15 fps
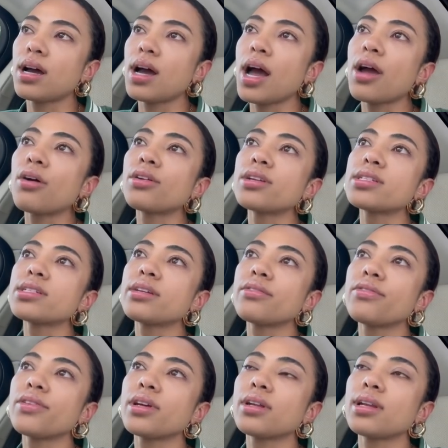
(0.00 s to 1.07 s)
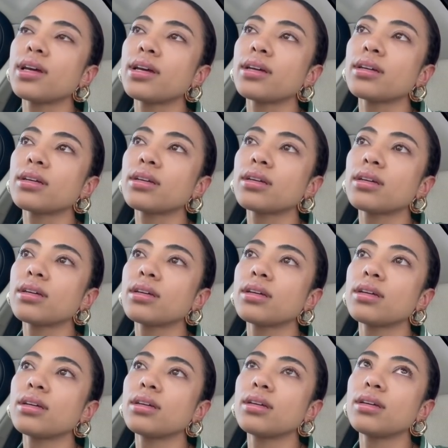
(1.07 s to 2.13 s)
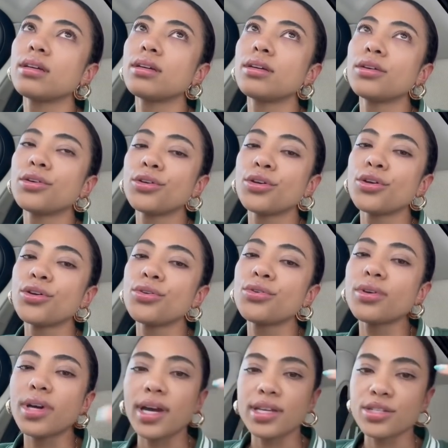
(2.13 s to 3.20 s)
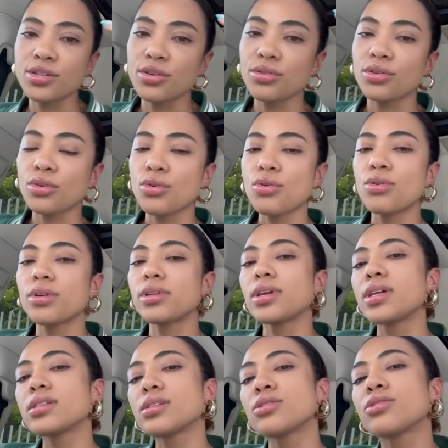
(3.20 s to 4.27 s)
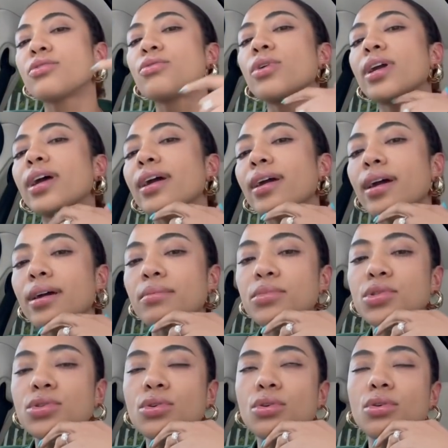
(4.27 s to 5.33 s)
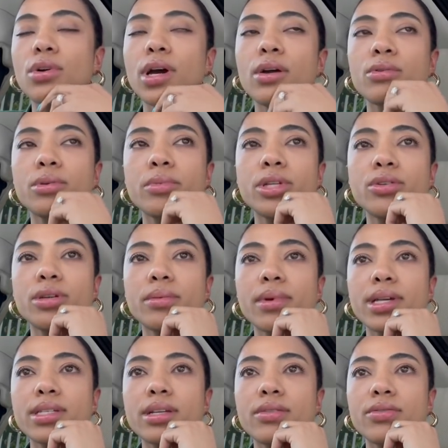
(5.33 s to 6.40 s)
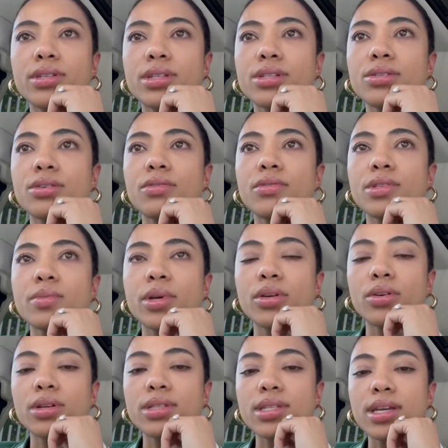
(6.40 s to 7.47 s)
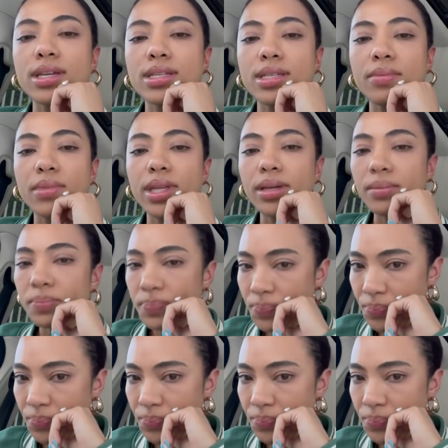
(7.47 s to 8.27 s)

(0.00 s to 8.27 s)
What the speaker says: I honestly feel like you guys know the core and the essence of what I am, so I would be doing myself a disservice by not saying something.